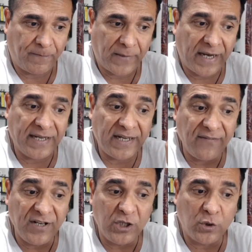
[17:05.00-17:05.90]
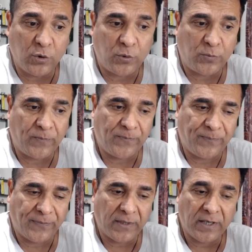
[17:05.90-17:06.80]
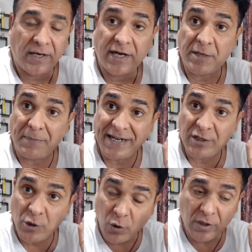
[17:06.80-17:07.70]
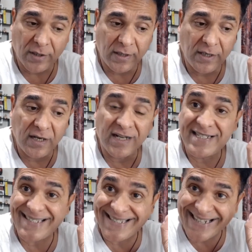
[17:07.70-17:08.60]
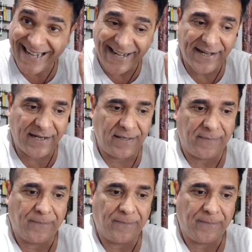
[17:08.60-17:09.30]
and even though it might look a little scary